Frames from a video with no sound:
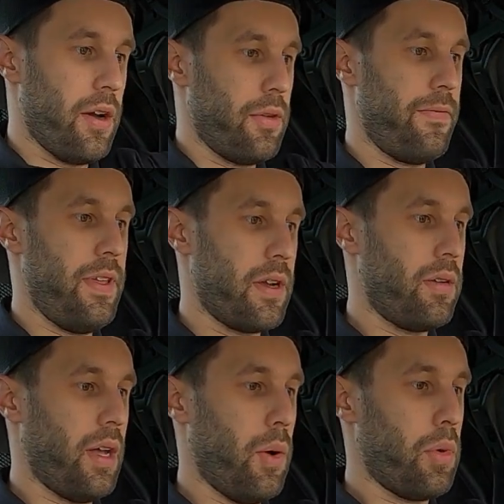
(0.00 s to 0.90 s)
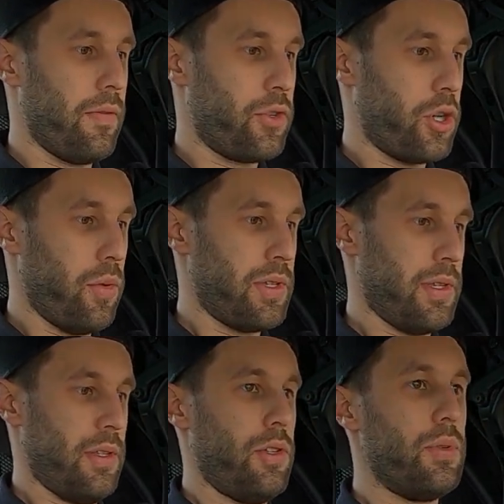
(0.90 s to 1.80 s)
other vehicle I would have
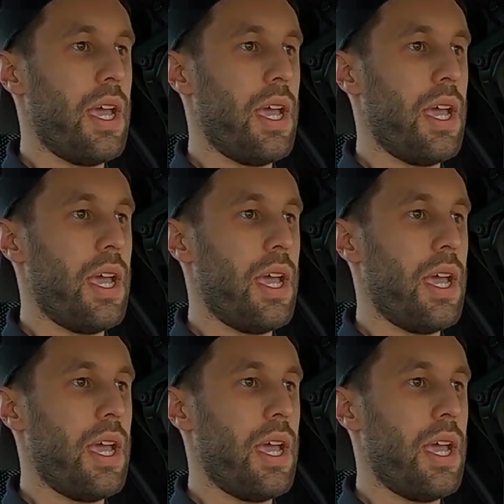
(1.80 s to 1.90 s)
chosen to